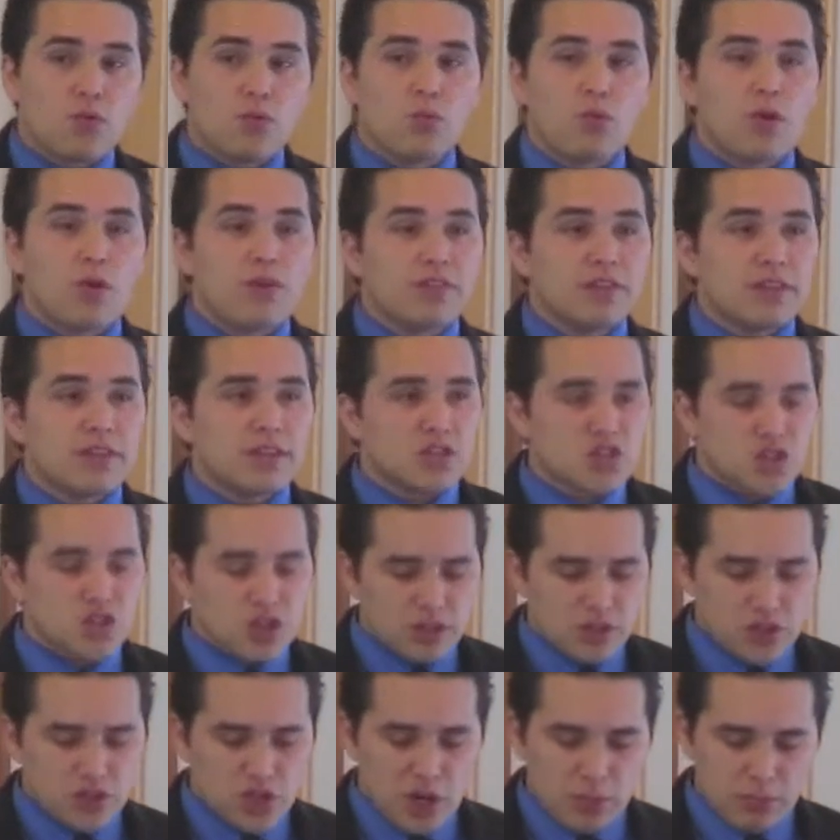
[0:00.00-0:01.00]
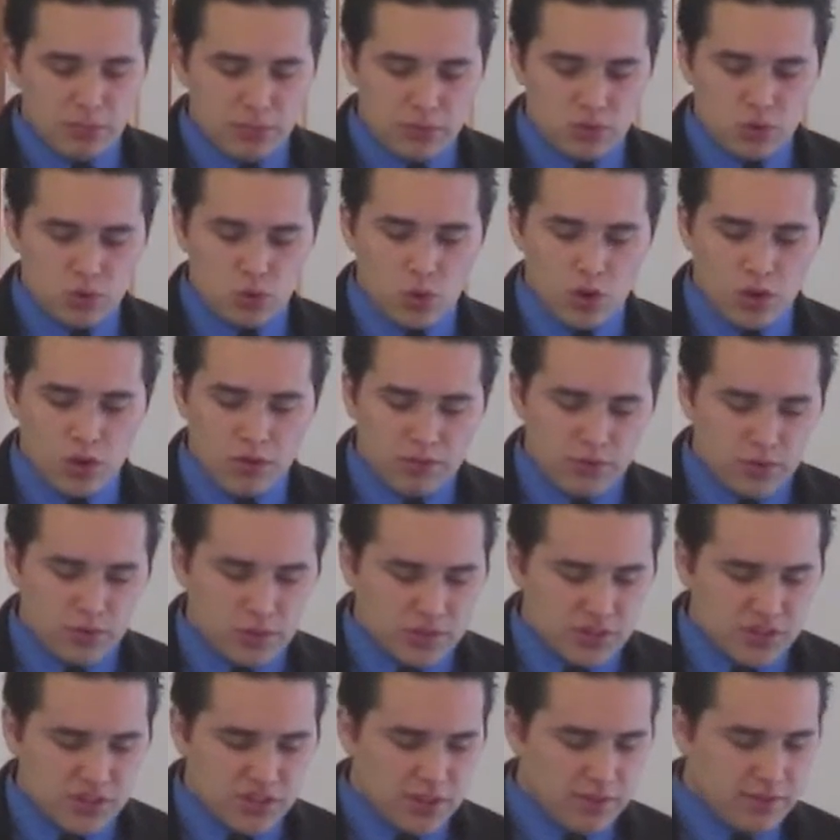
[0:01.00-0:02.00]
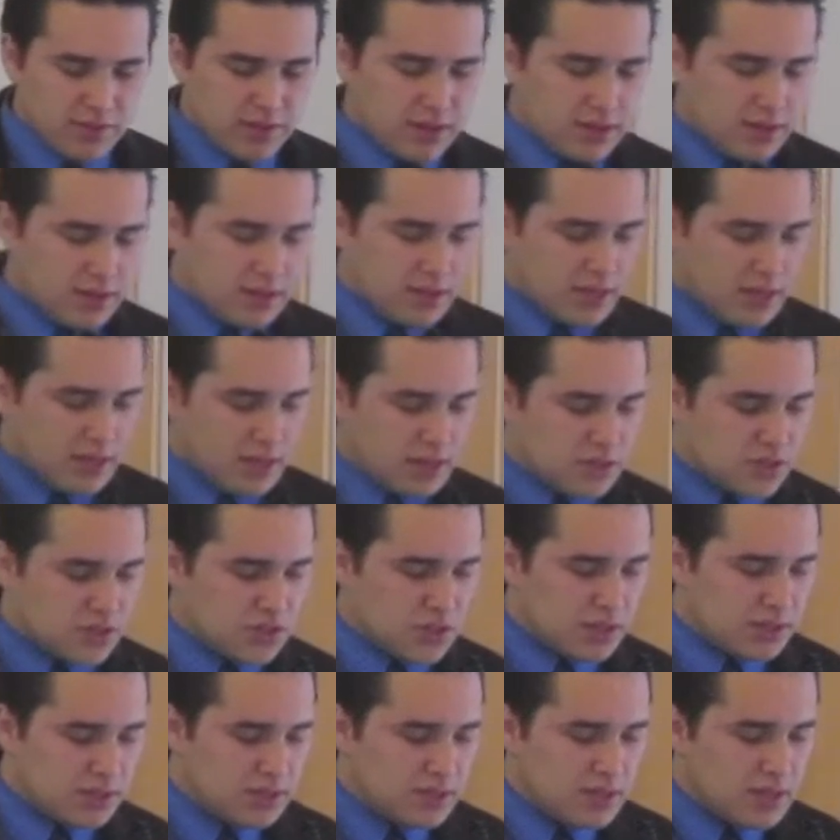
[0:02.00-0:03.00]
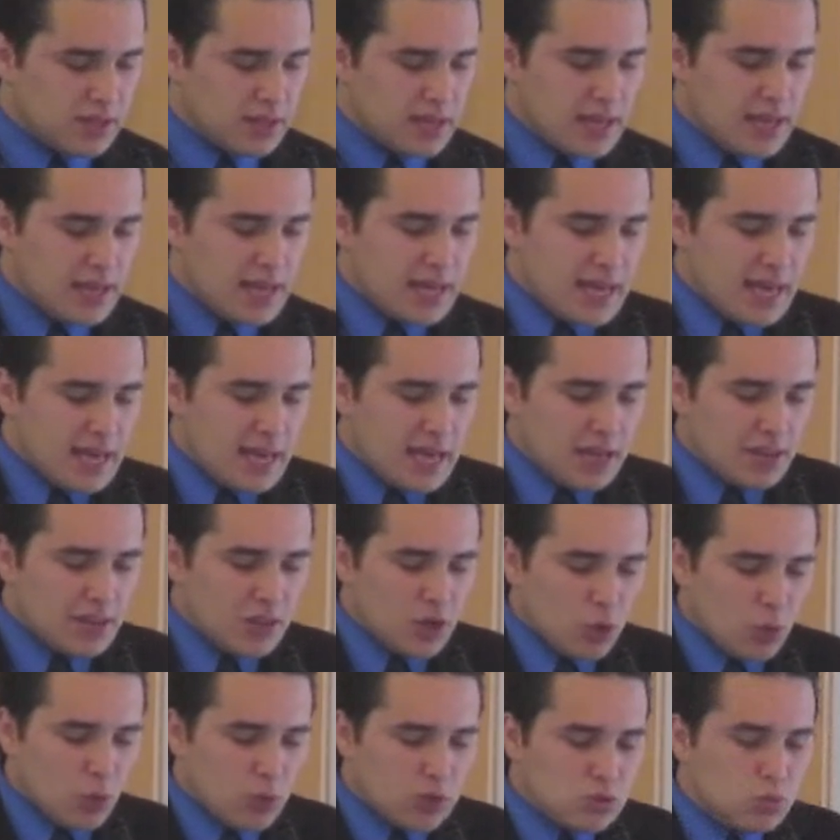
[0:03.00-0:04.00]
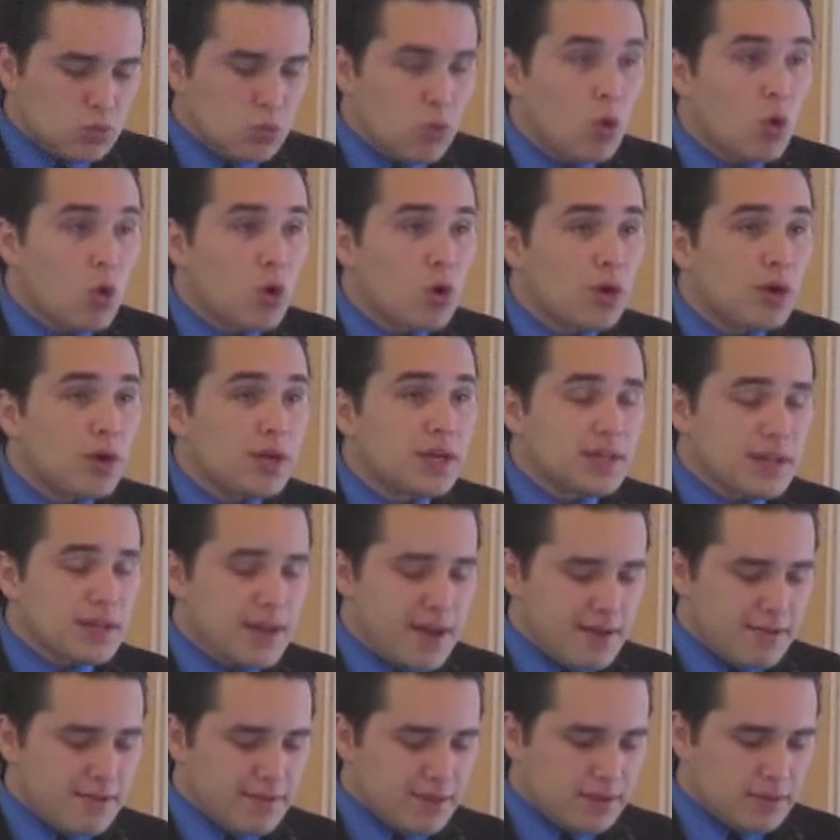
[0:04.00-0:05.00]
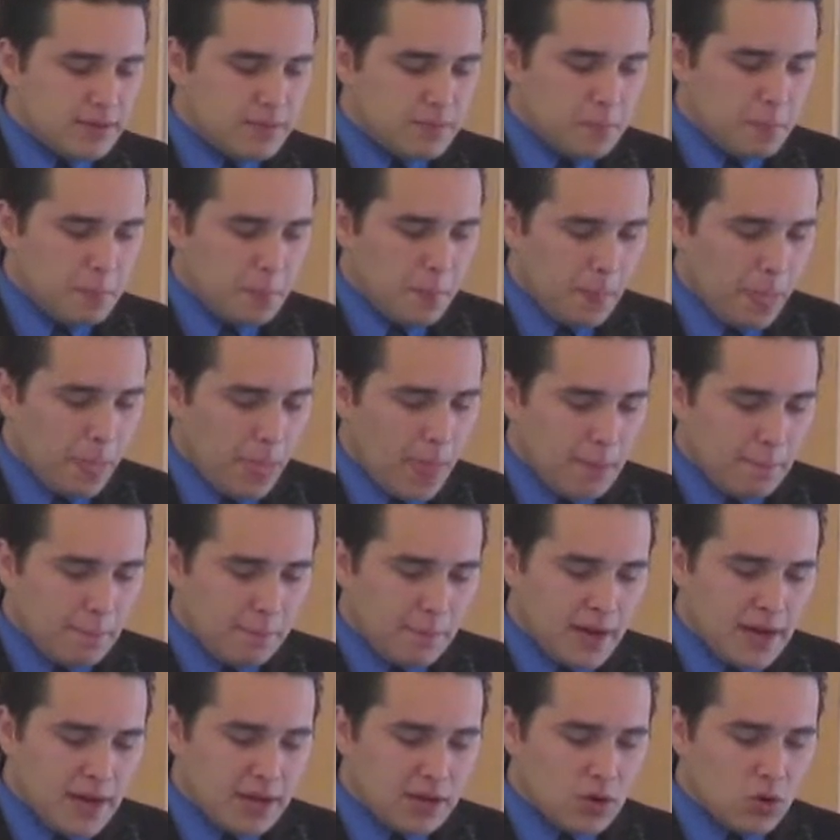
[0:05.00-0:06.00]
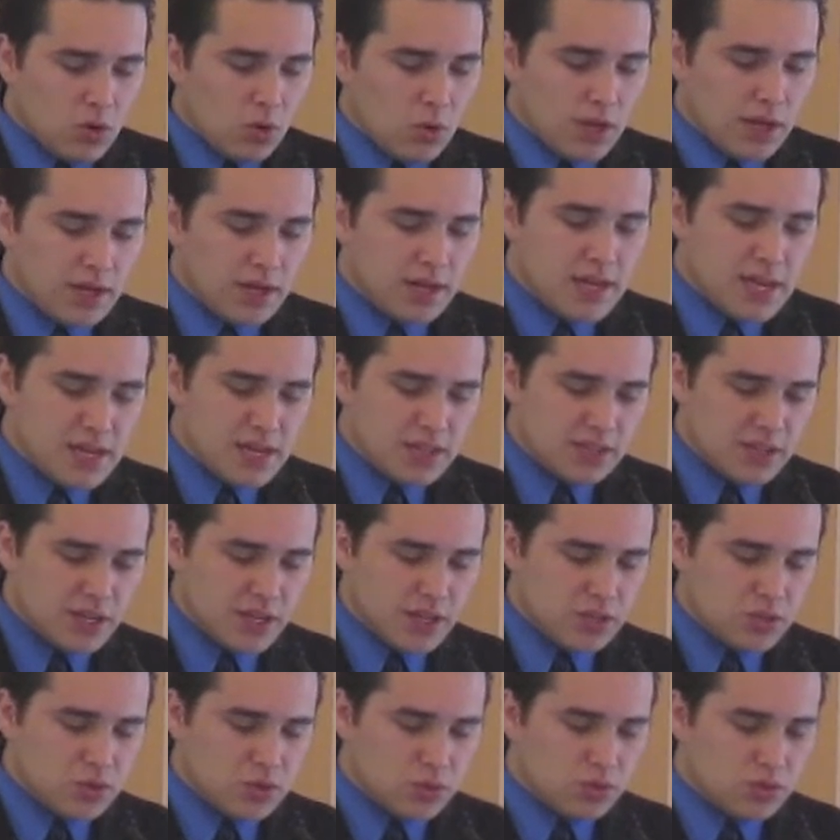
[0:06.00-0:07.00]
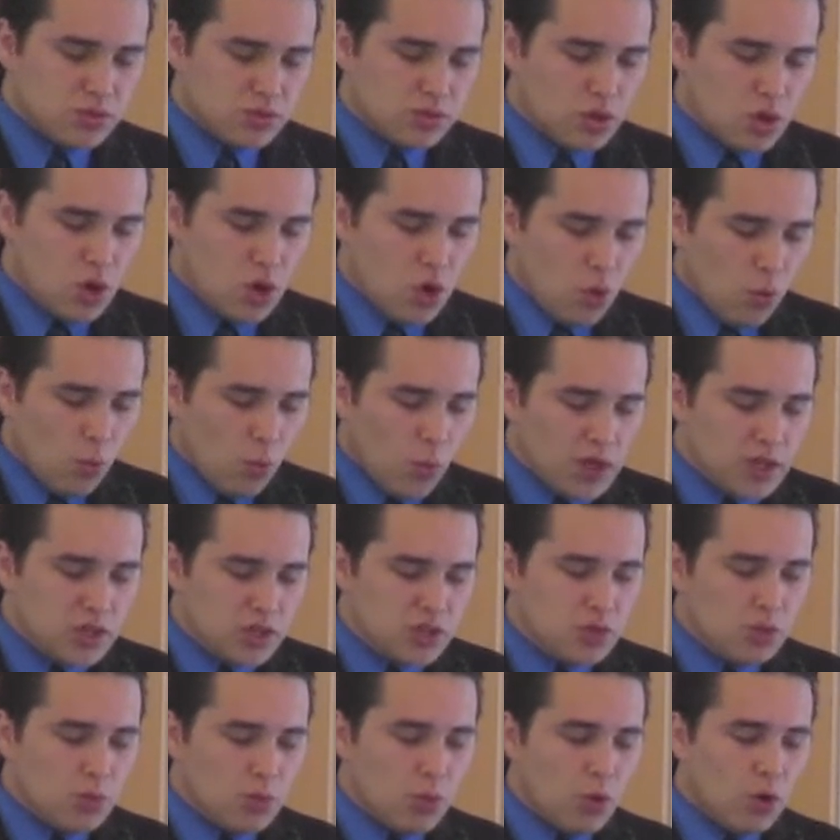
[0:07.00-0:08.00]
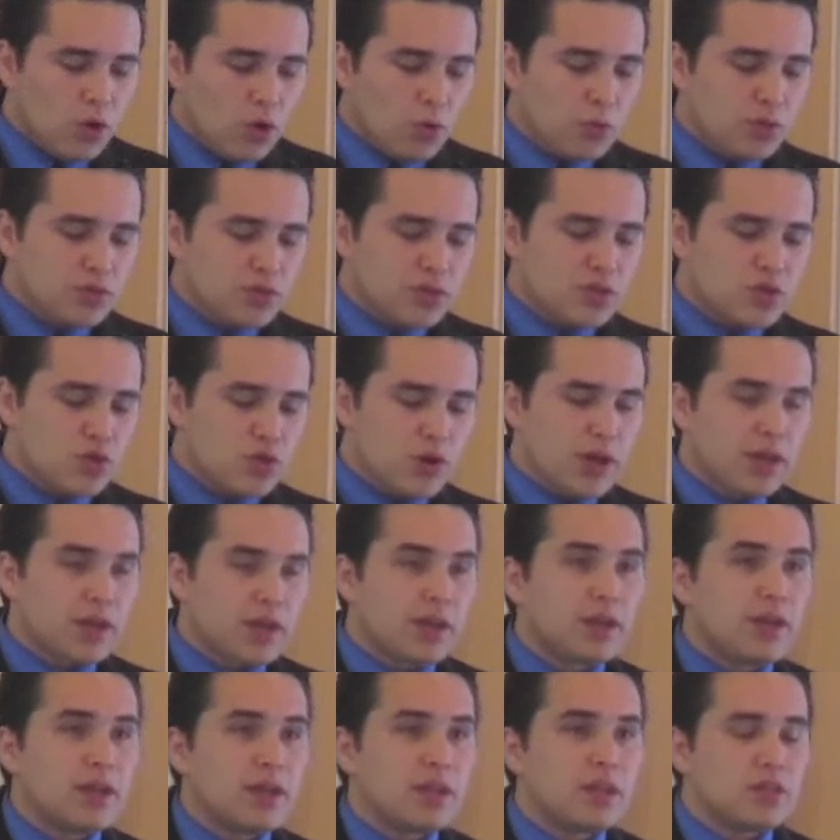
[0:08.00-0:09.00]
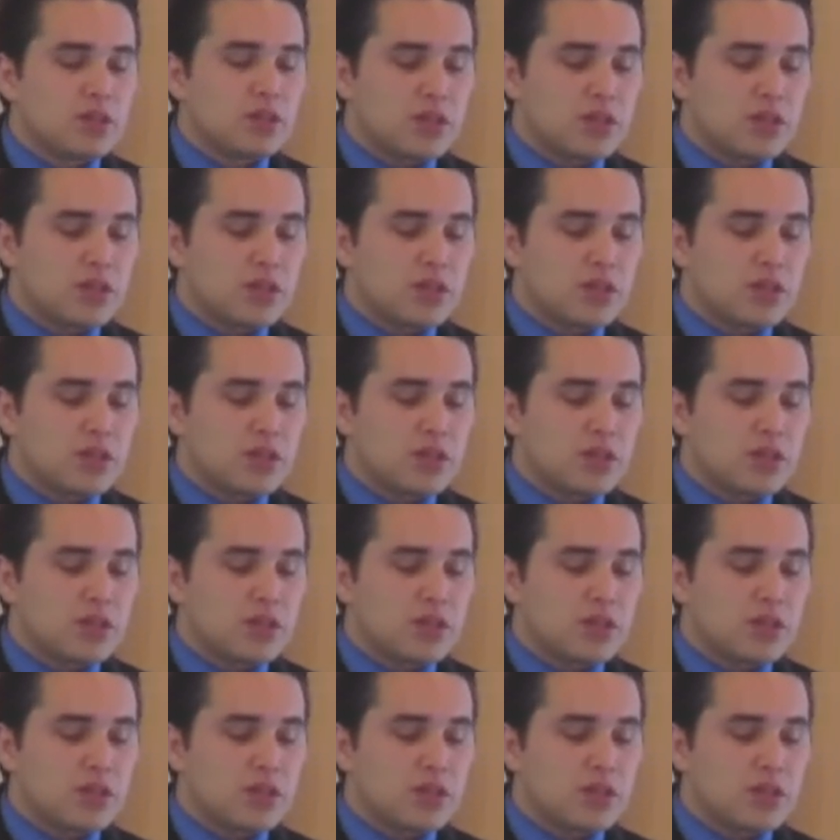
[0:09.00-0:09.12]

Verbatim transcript: Revelation chapter 12, verse 7, and it says, And there was war in heaven. Michael and his angels waging war with the dragon.